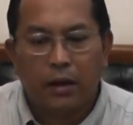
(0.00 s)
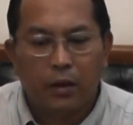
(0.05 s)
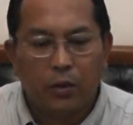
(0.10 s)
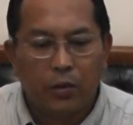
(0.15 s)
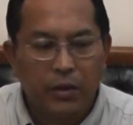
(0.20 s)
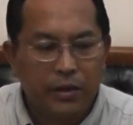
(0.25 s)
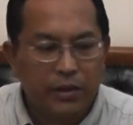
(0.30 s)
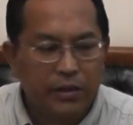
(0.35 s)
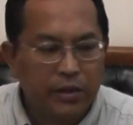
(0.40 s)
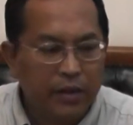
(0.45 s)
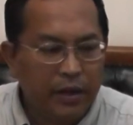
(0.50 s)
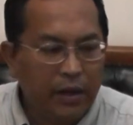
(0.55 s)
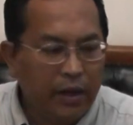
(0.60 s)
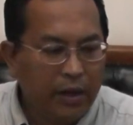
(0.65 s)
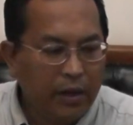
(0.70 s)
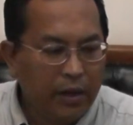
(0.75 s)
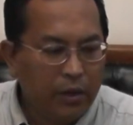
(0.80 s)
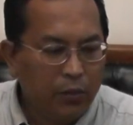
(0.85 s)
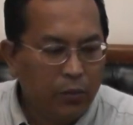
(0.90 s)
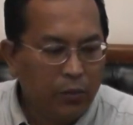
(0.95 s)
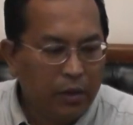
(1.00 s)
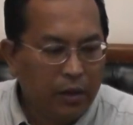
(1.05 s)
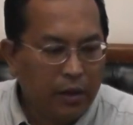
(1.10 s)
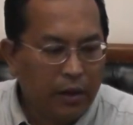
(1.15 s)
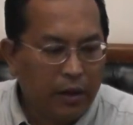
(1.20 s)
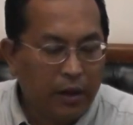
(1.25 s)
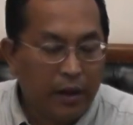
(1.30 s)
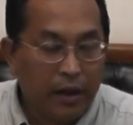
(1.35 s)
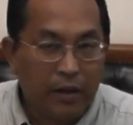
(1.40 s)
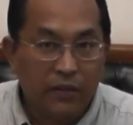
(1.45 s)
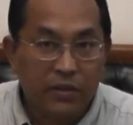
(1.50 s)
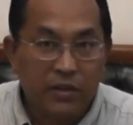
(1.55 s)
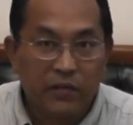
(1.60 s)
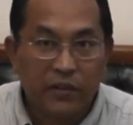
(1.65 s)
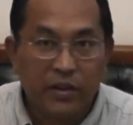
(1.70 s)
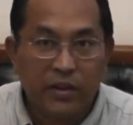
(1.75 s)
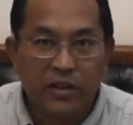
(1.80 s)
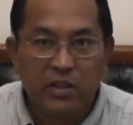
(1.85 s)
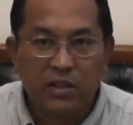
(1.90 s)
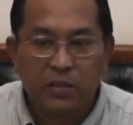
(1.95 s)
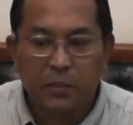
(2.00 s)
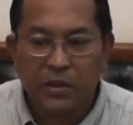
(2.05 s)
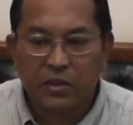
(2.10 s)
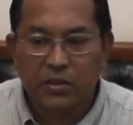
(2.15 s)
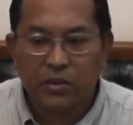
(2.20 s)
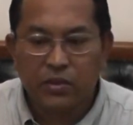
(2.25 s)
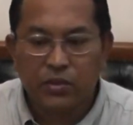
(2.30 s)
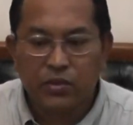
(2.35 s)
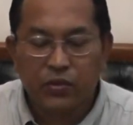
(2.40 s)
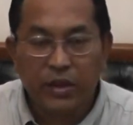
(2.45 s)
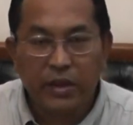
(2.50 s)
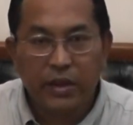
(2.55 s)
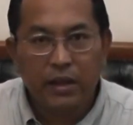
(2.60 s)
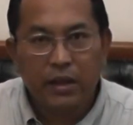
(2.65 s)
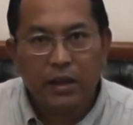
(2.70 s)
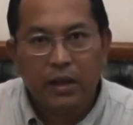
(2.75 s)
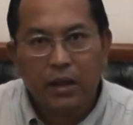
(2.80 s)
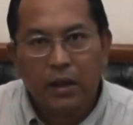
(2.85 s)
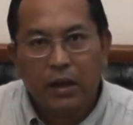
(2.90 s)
Where today I have a very special treat